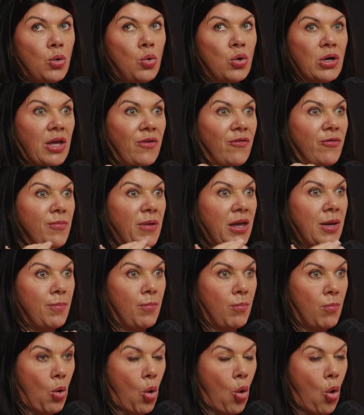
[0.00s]
will give me
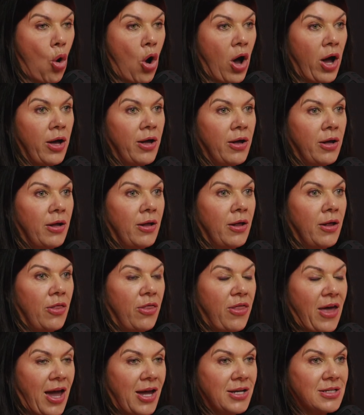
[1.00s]
more
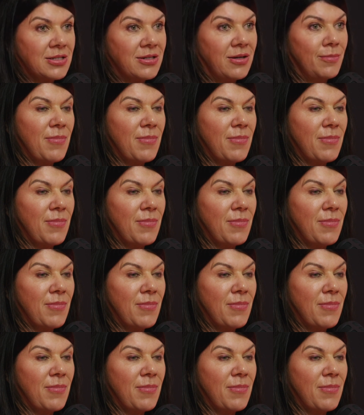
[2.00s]
that